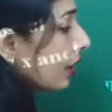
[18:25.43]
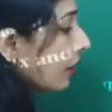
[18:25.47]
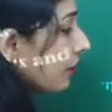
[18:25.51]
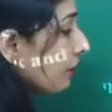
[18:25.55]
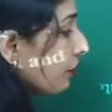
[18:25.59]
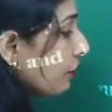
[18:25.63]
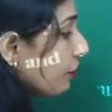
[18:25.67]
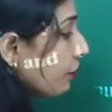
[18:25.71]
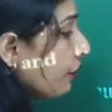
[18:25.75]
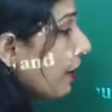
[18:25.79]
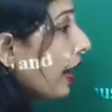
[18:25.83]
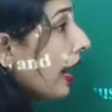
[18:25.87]

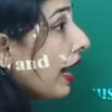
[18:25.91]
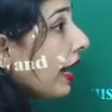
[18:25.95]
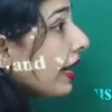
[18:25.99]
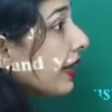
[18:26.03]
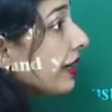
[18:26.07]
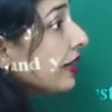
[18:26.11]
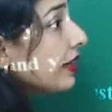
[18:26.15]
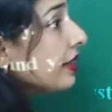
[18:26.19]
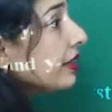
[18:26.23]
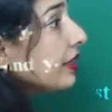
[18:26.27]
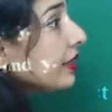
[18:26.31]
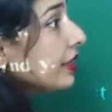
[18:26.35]

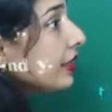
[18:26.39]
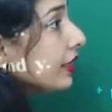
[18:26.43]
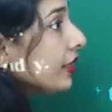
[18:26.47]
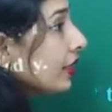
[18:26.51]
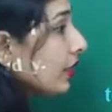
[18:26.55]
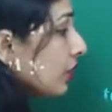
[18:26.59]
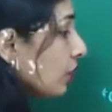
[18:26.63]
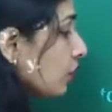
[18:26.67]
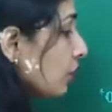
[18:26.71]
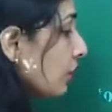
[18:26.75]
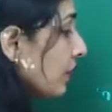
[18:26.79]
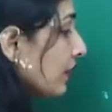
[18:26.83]
y
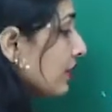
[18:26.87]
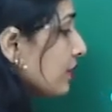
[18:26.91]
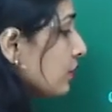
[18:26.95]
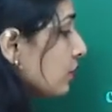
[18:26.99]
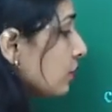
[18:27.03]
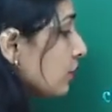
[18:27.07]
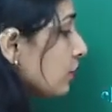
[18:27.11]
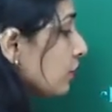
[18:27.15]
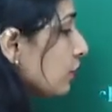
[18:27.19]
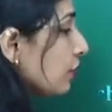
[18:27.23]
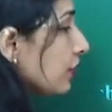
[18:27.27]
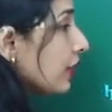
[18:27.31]
equals
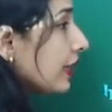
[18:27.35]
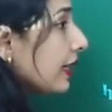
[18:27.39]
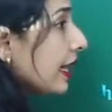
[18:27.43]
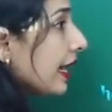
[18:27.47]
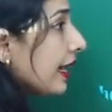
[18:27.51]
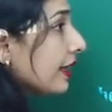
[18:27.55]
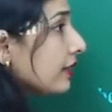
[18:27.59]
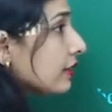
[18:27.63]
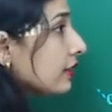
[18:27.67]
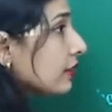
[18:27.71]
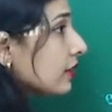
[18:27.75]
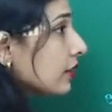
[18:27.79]
to
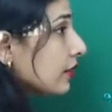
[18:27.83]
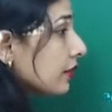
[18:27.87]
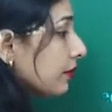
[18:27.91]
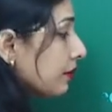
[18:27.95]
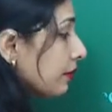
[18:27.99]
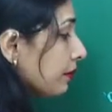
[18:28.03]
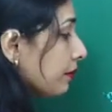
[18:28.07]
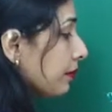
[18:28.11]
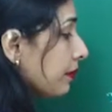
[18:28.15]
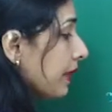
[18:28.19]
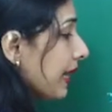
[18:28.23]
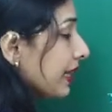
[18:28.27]
3x
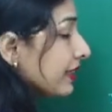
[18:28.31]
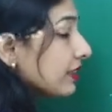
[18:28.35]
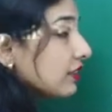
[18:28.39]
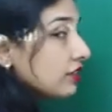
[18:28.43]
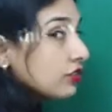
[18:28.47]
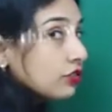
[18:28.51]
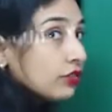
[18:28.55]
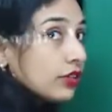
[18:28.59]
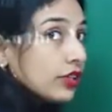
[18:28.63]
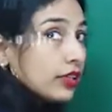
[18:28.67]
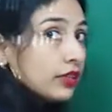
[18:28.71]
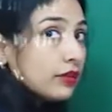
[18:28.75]

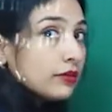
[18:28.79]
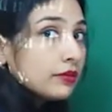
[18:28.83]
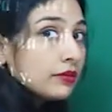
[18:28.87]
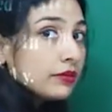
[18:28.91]
minus 3.